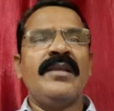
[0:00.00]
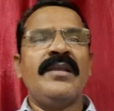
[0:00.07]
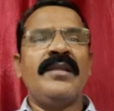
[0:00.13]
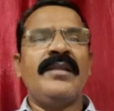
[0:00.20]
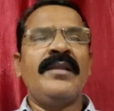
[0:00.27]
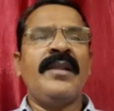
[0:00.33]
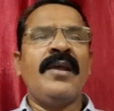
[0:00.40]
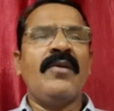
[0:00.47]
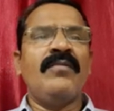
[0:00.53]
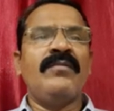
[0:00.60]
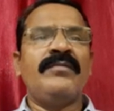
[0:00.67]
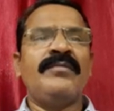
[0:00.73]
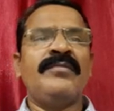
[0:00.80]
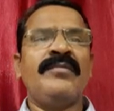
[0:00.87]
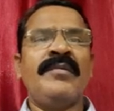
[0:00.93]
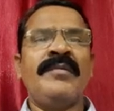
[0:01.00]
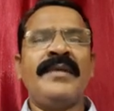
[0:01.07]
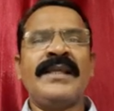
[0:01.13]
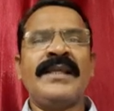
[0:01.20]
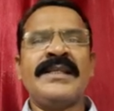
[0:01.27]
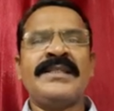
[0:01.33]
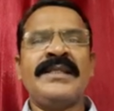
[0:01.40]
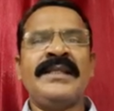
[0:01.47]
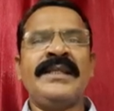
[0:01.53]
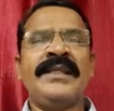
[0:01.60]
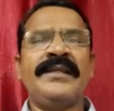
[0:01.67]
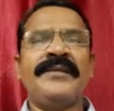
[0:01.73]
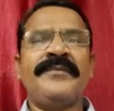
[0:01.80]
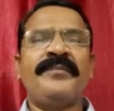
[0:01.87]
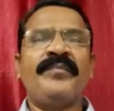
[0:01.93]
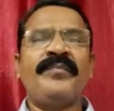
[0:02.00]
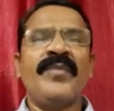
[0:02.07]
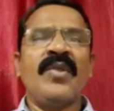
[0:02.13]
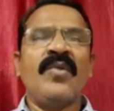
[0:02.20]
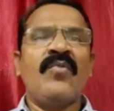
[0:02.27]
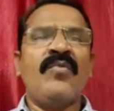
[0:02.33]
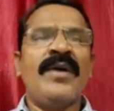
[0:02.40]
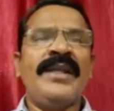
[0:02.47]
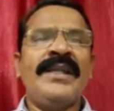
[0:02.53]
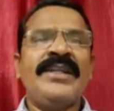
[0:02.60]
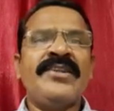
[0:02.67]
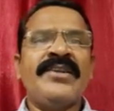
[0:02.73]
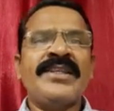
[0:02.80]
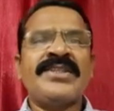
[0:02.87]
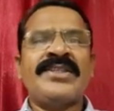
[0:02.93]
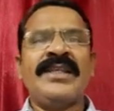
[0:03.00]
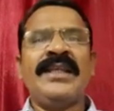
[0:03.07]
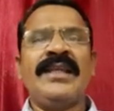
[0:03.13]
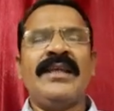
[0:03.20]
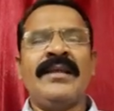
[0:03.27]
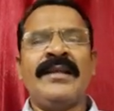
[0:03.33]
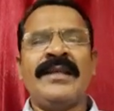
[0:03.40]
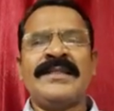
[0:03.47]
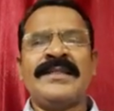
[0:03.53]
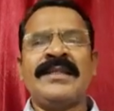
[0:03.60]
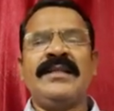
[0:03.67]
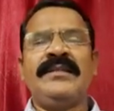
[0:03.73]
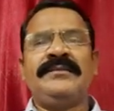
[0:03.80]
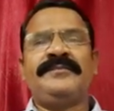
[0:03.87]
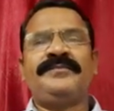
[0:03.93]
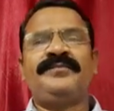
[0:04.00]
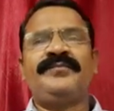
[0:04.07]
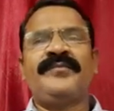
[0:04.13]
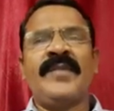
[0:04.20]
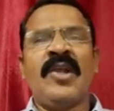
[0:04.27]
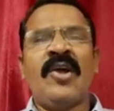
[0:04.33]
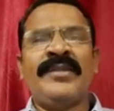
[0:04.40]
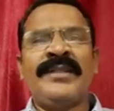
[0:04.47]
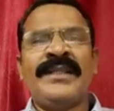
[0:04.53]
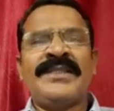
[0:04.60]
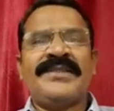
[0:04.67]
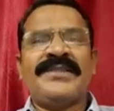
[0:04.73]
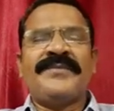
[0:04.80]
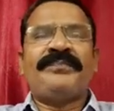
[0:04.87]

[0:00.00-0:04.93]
Now we will consider one interesting result on this